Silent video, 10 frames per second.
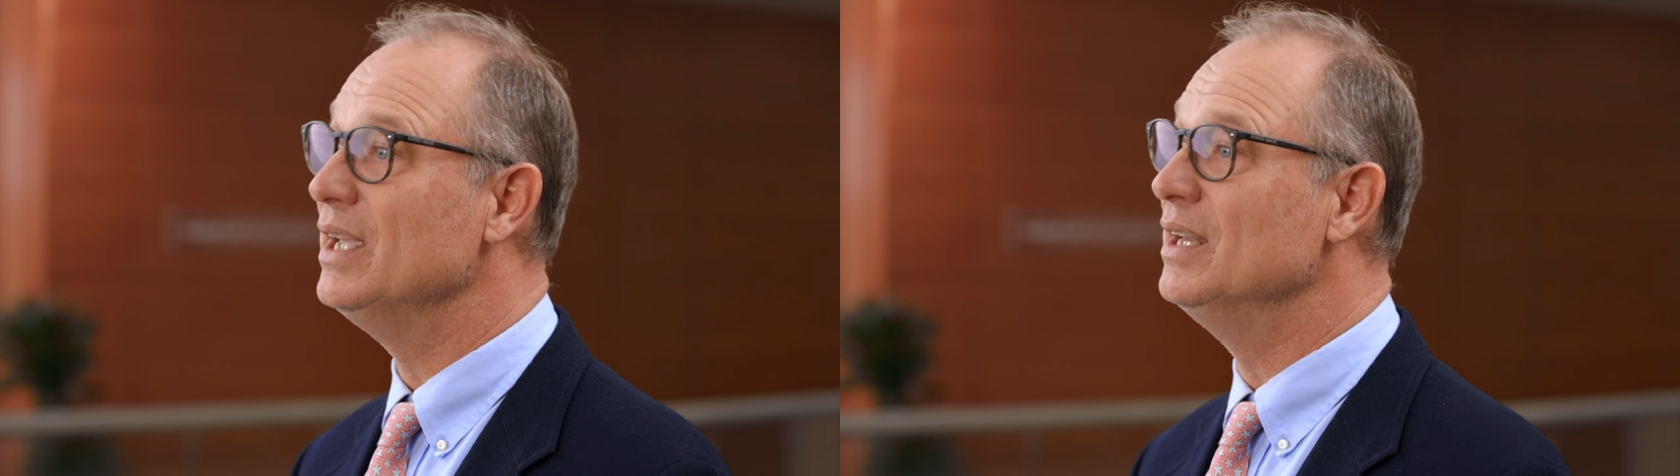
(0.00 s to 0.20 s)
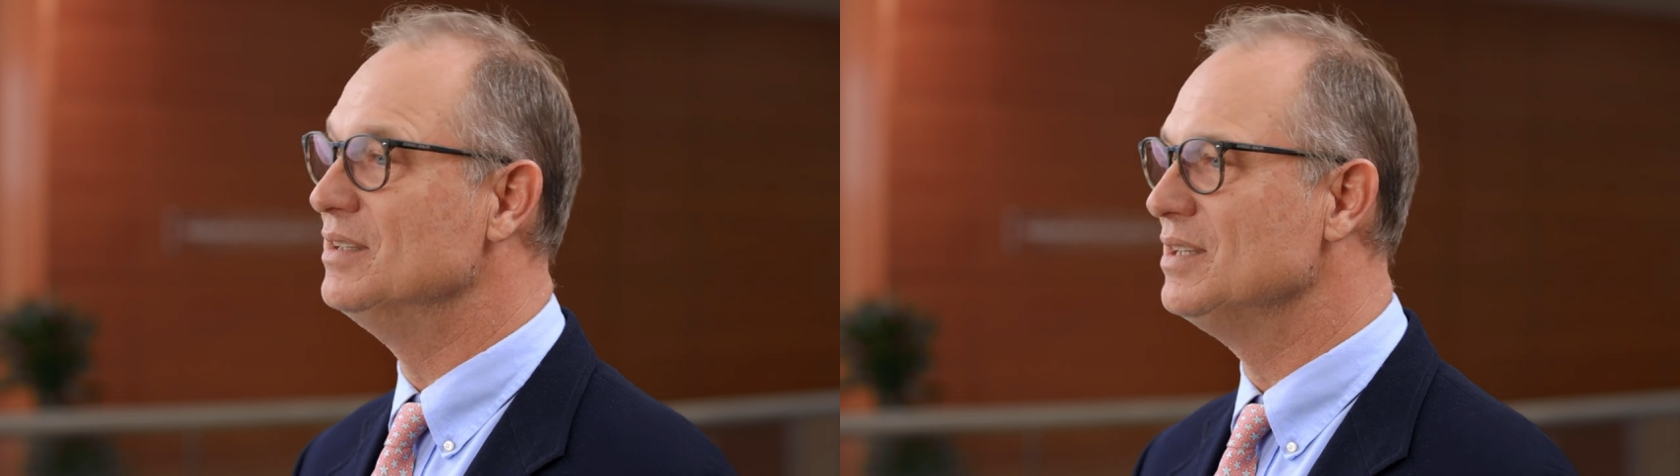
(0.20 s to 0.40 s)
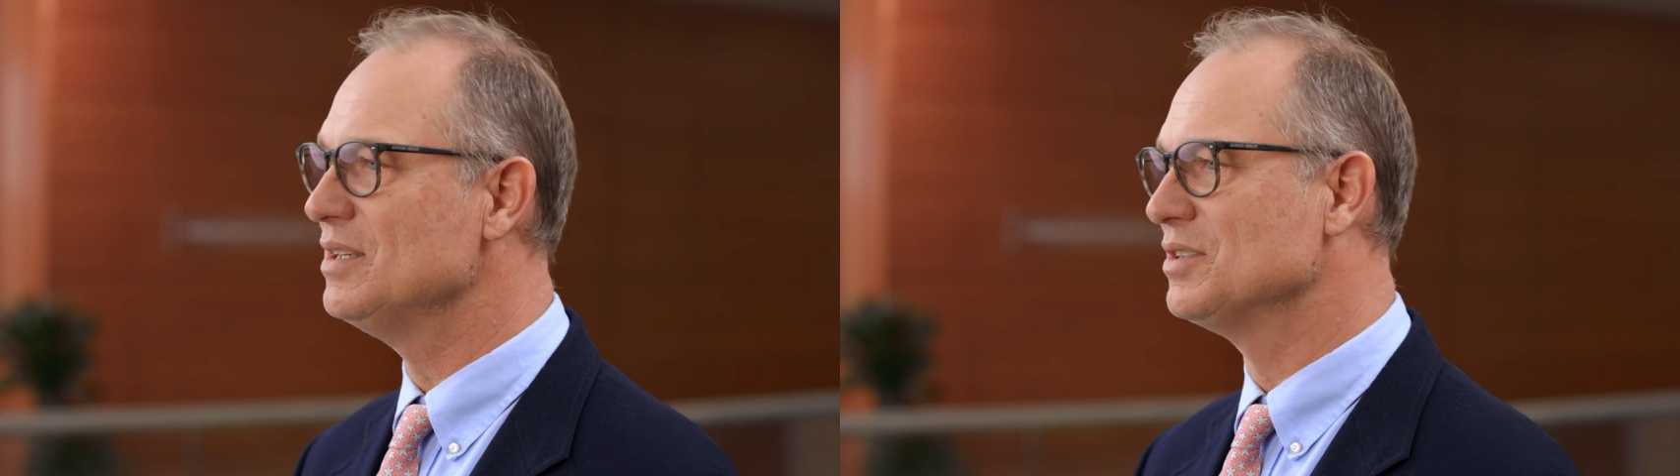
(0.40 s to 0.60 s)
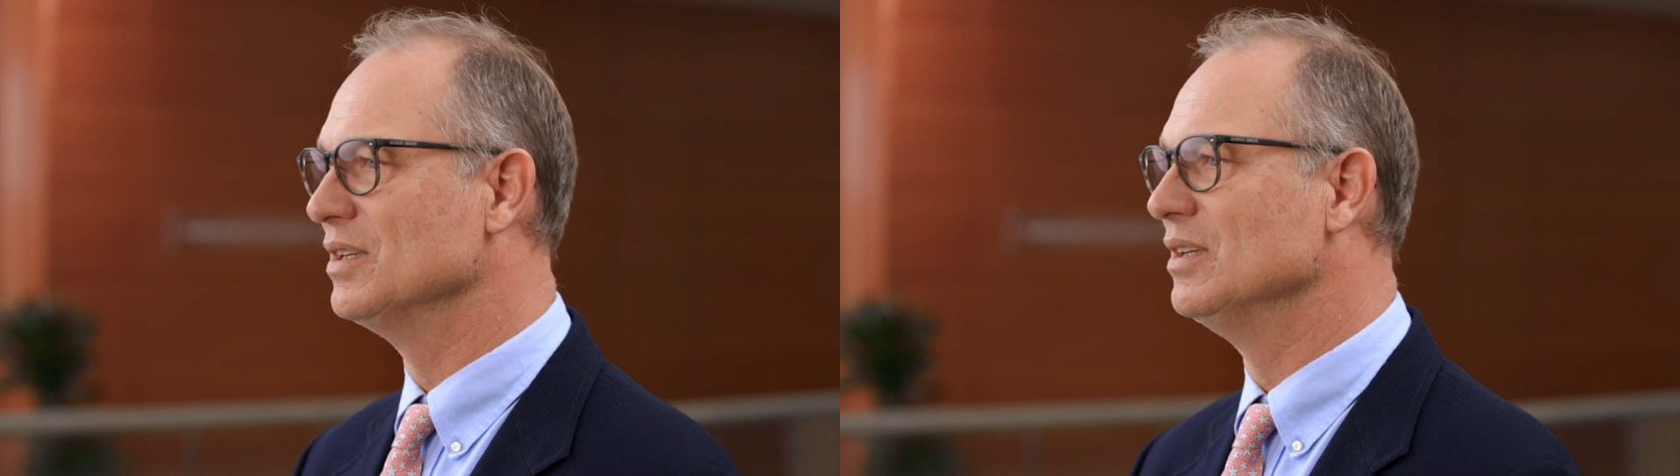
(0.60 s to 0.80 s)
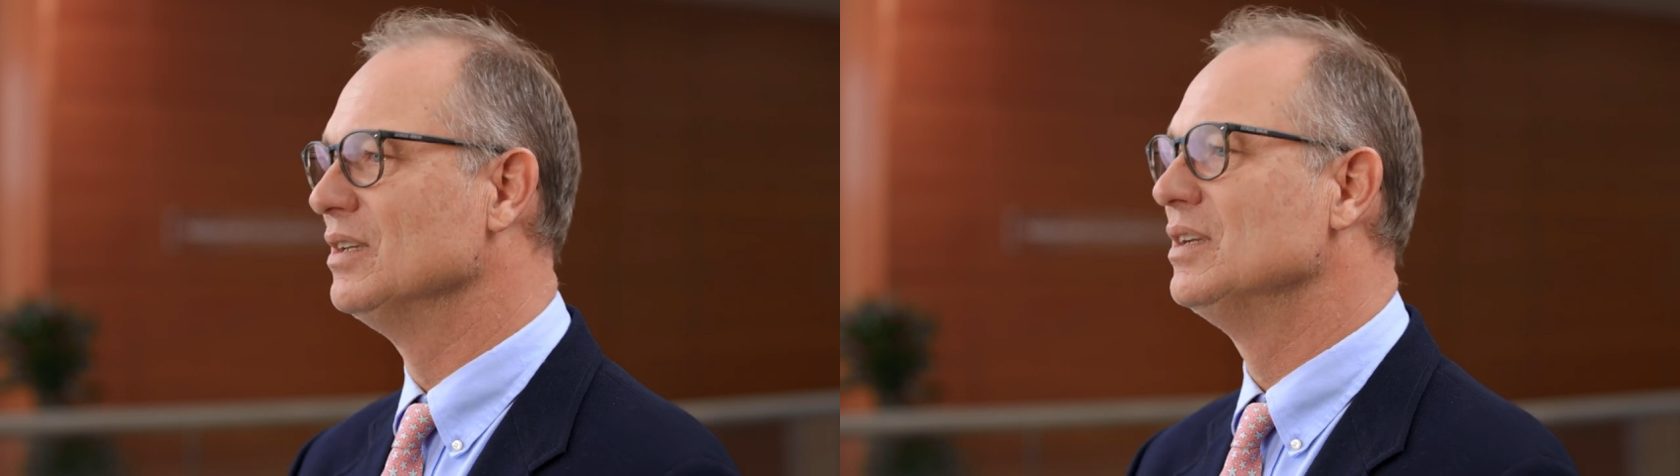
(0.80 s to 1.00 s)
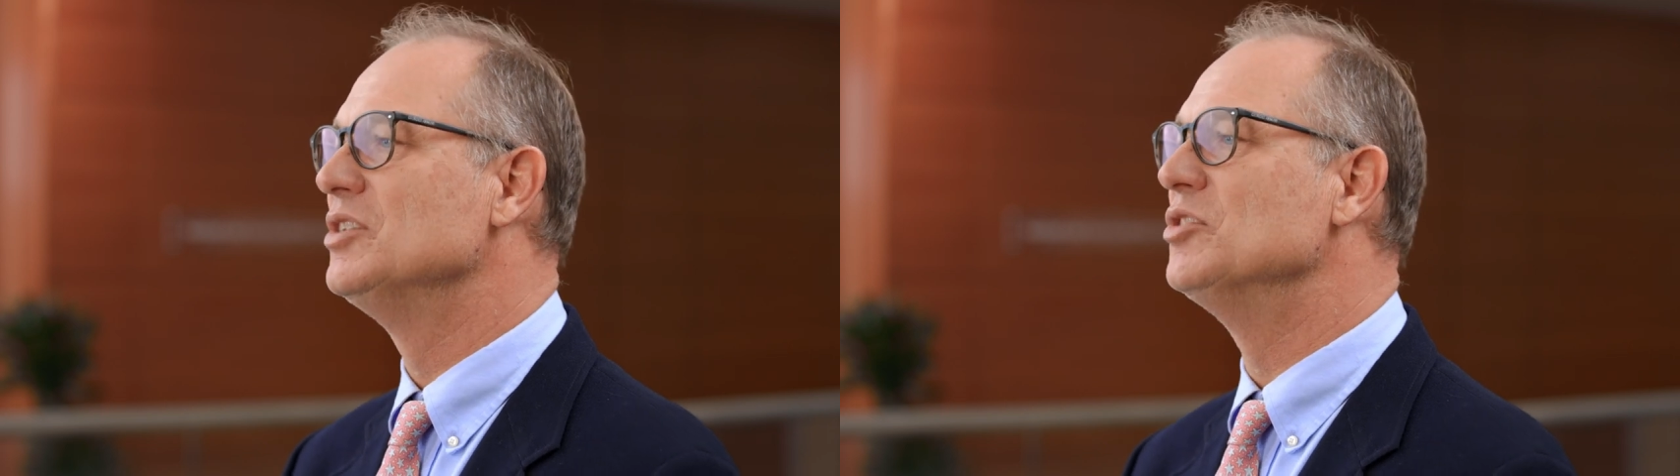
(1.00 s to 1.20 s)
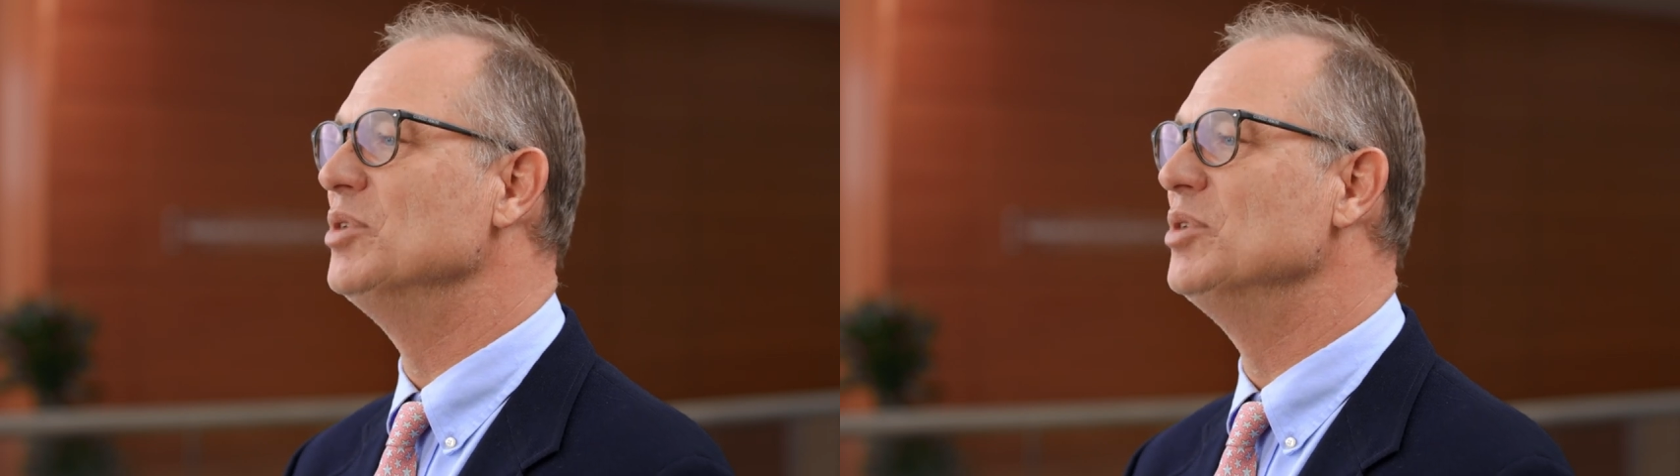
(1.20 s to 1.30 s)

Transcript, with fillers: in addition to